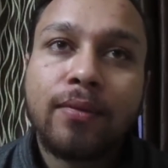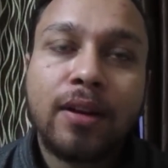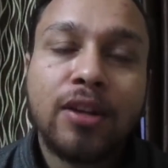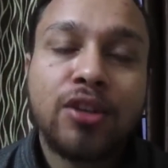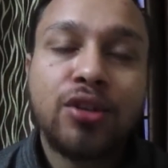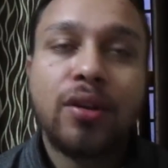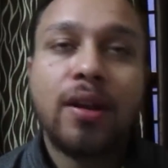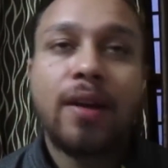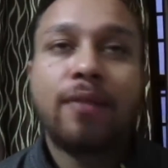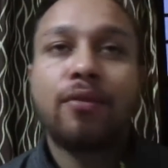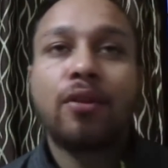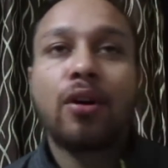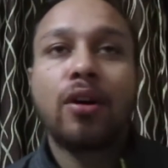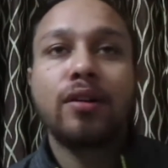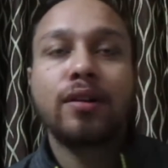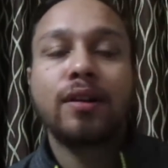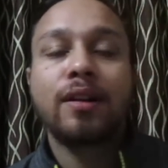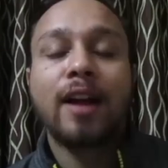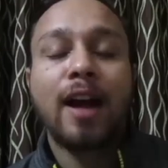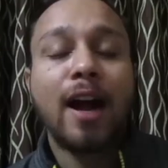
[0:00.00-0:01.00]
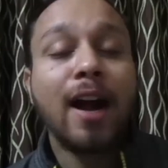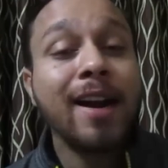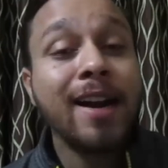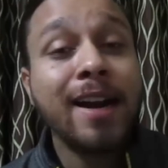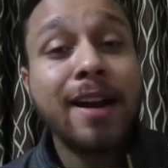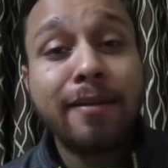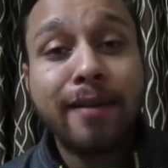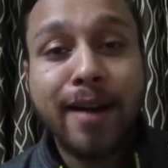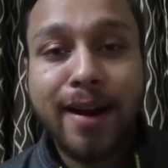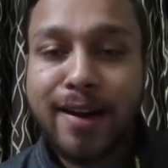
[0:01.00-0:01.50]
it should have gotten
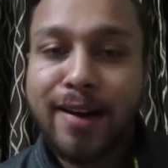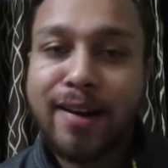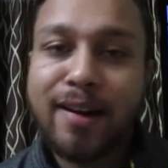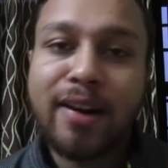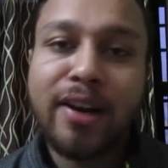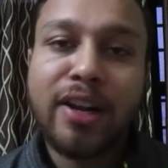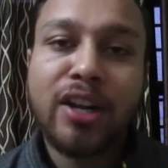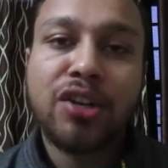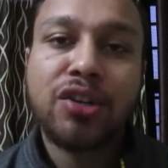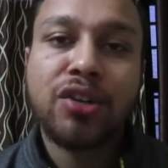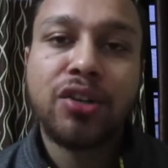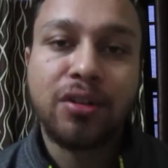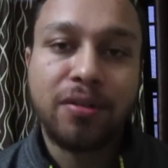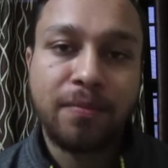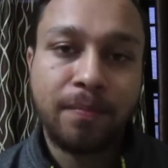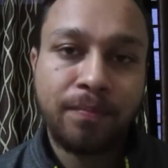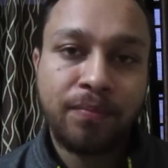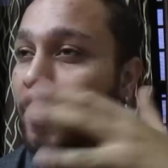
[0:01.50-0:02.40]
undivided attention